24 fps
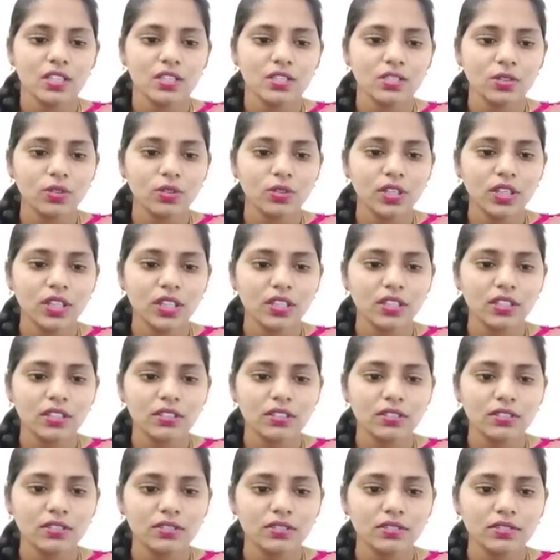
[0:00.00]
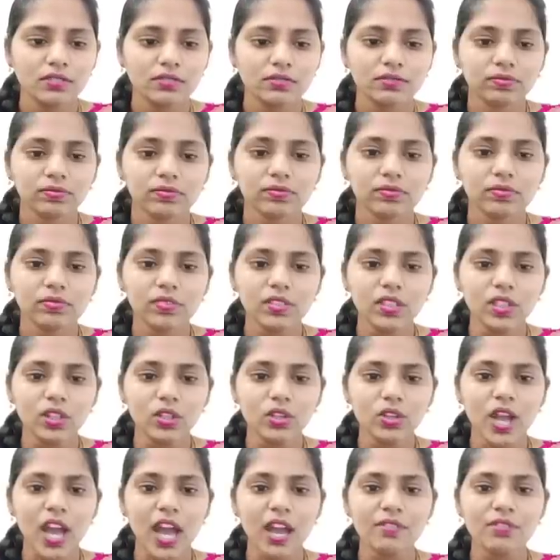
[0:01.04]
So here
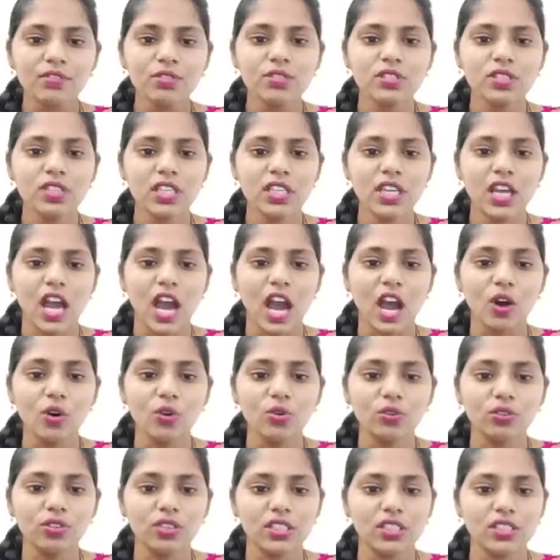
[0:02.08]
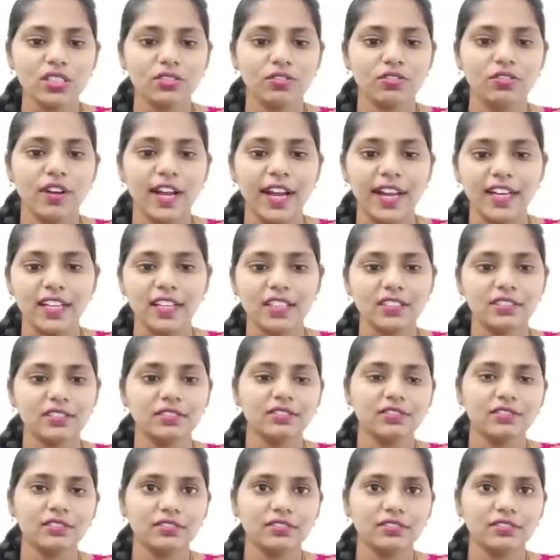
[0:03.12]
you have to see how this flight